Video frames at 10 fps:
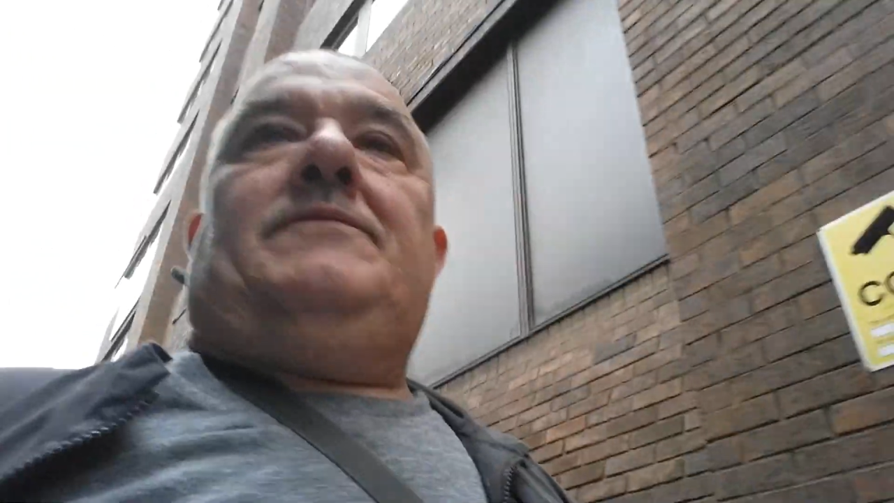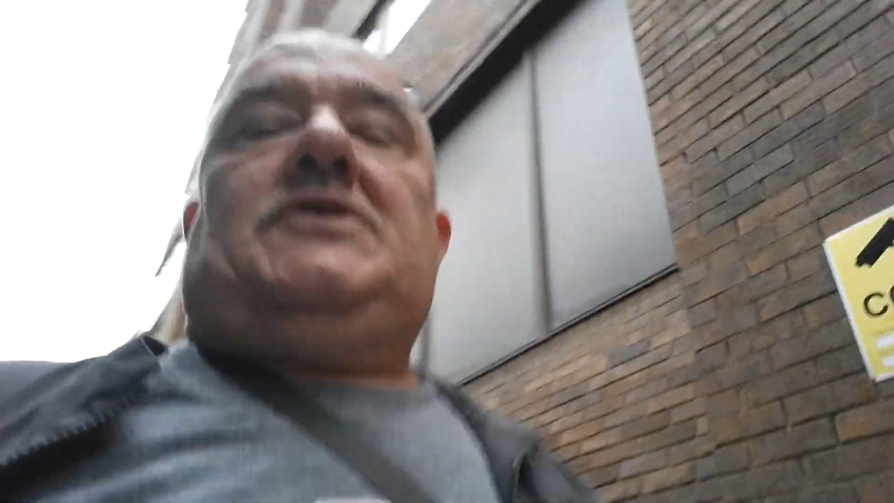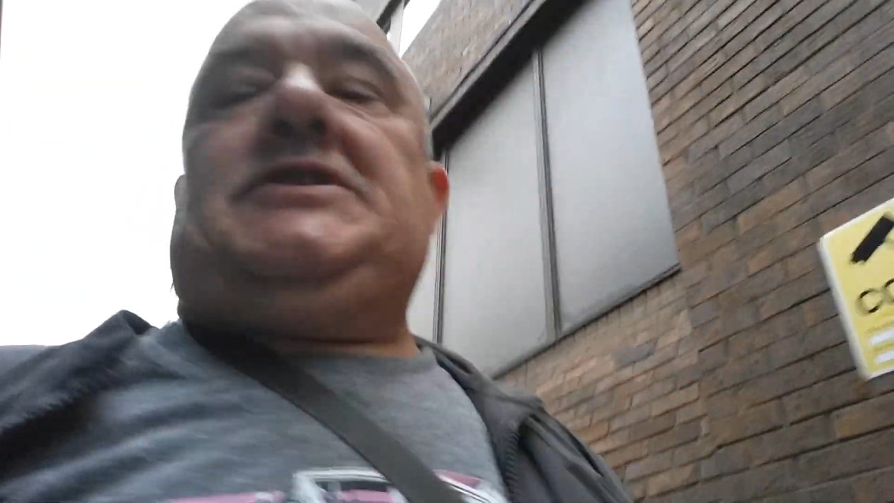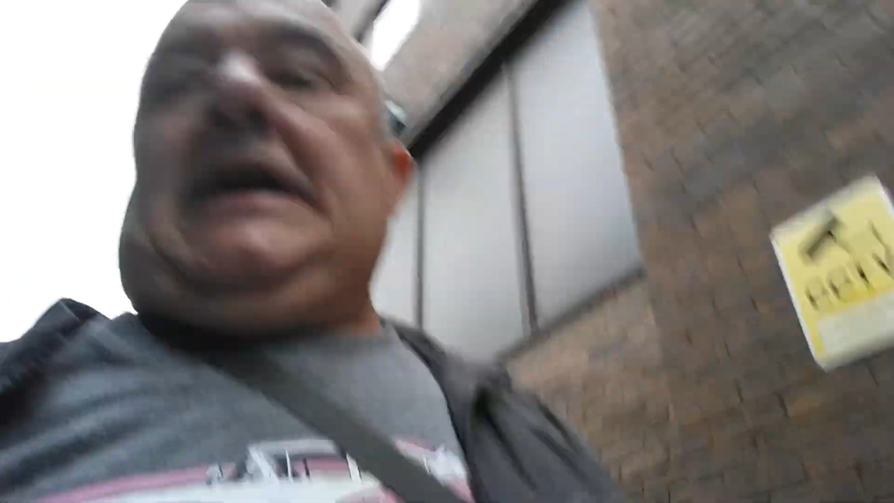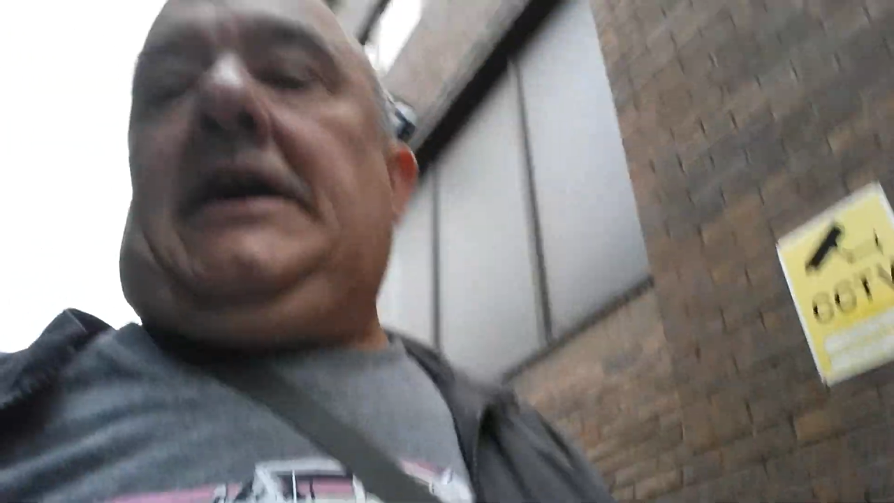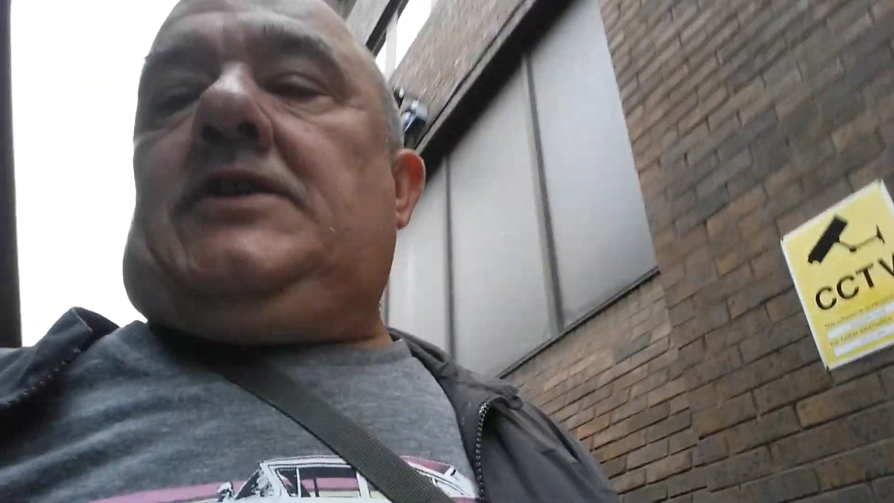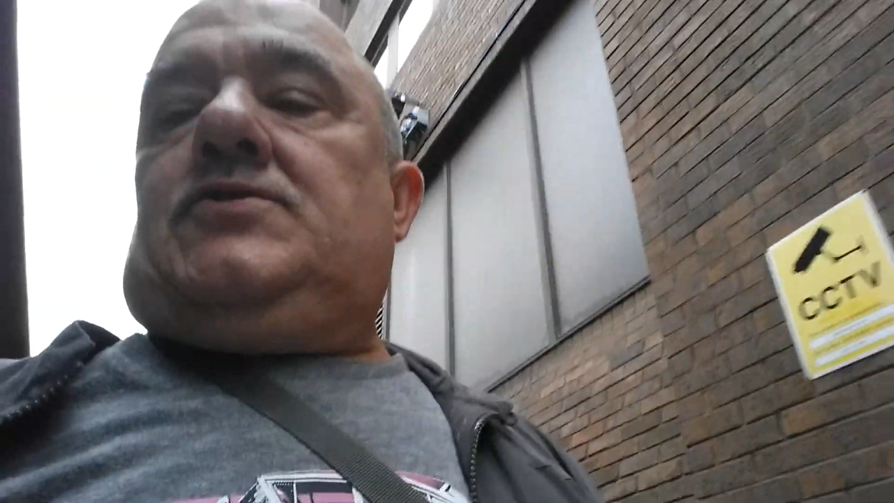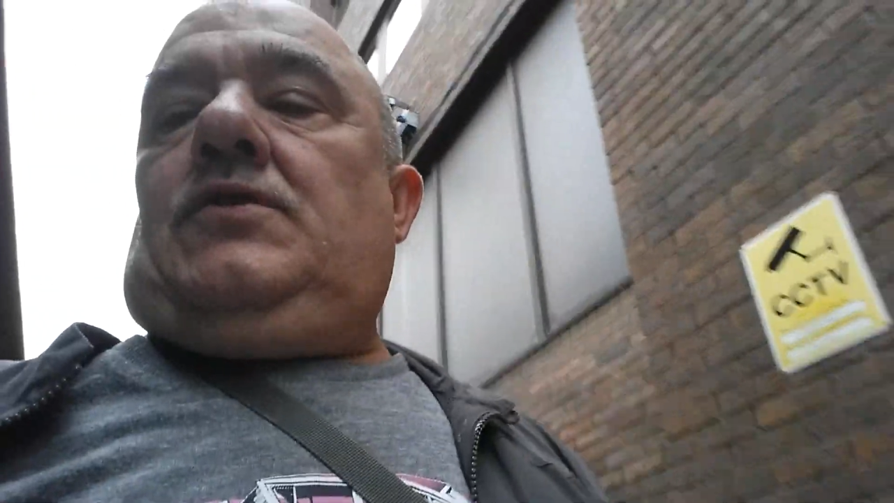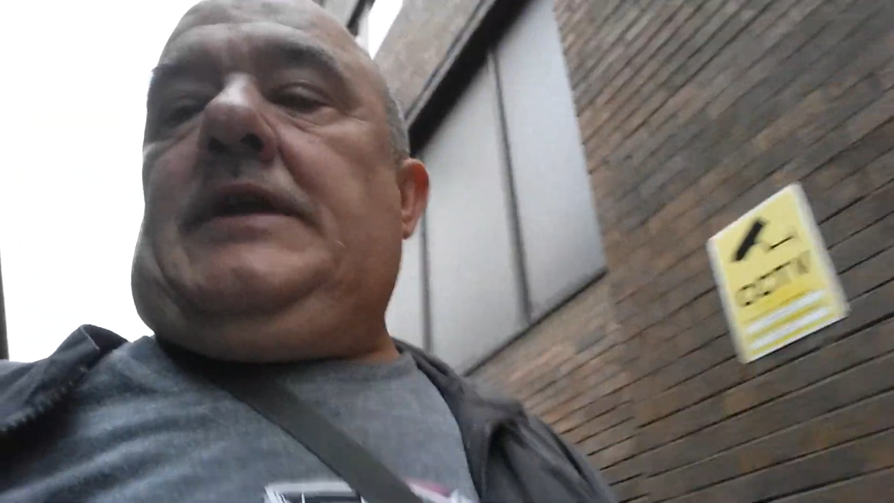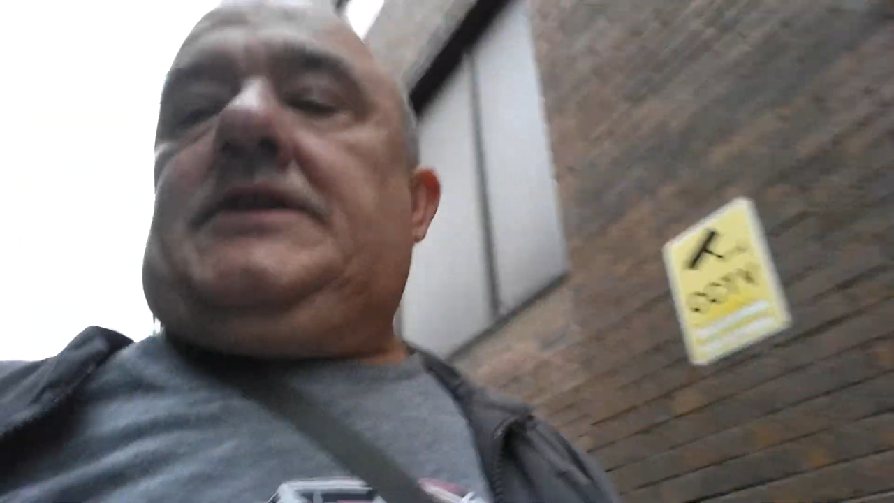you check it.
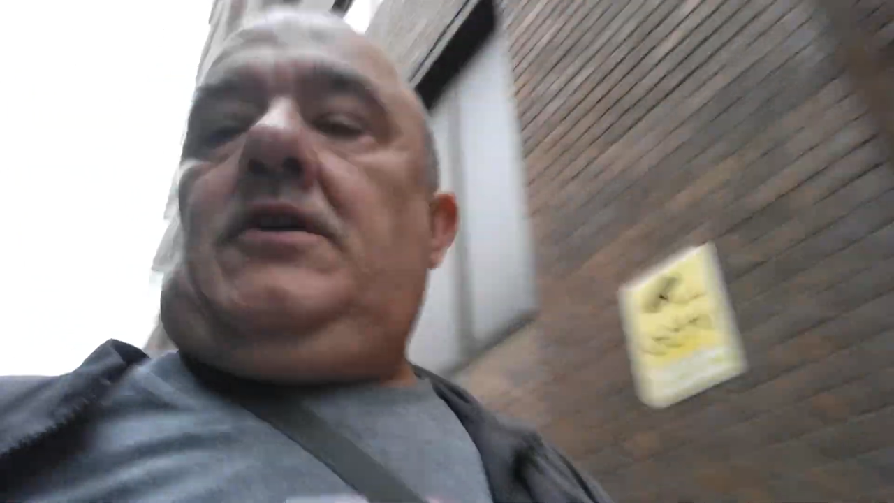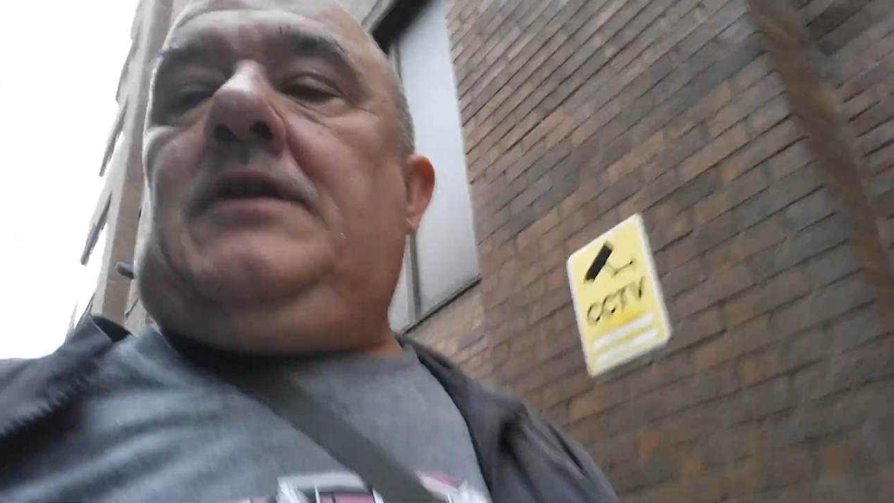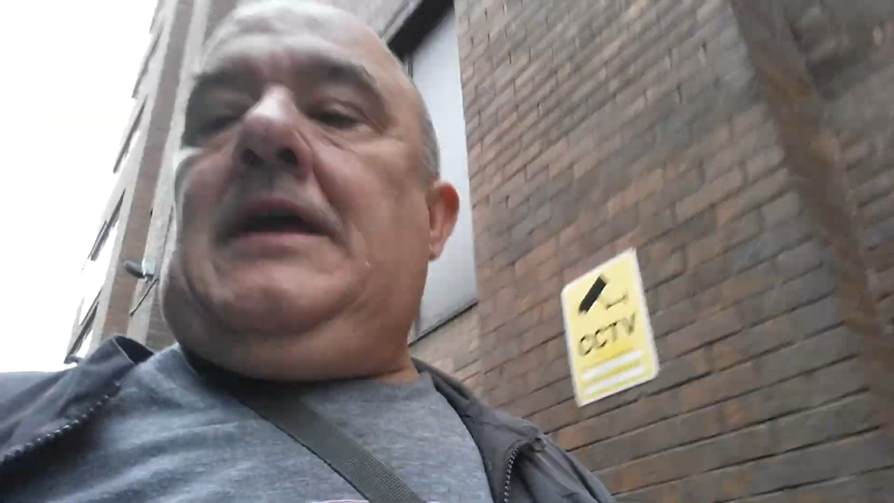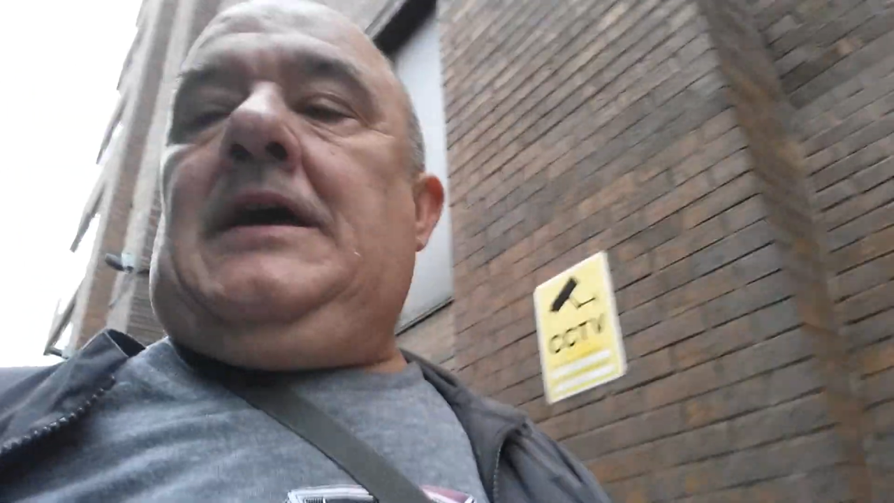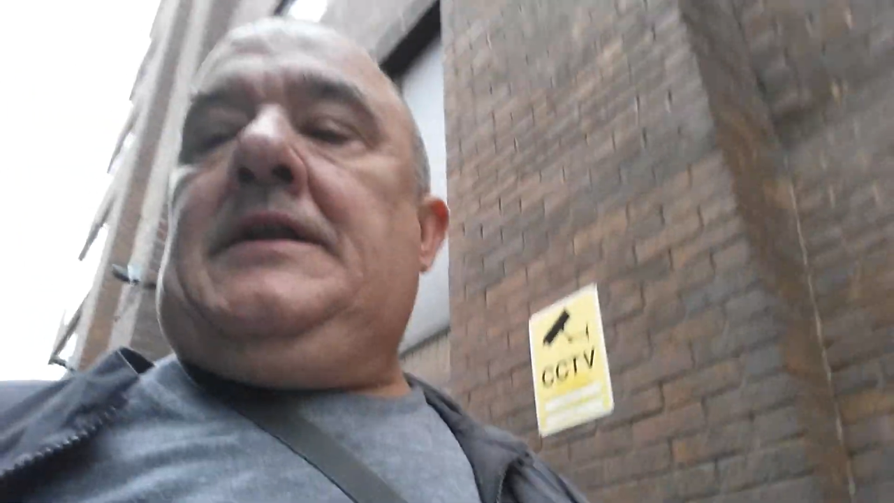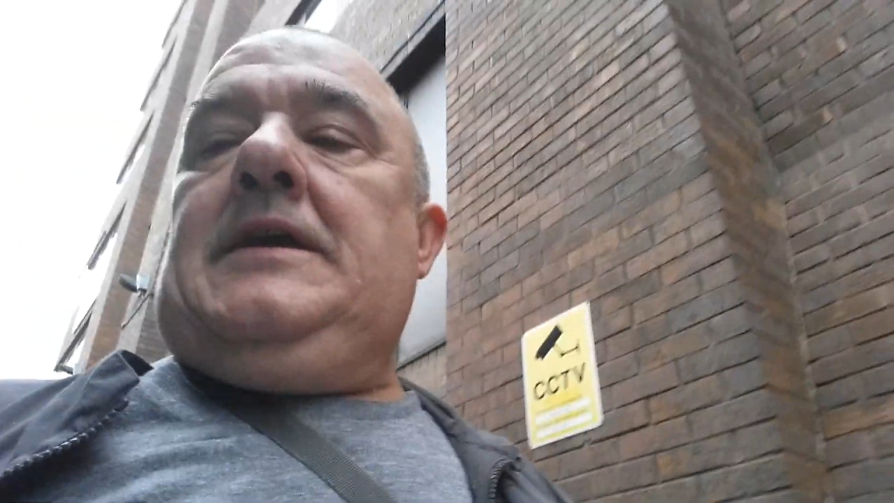It's already online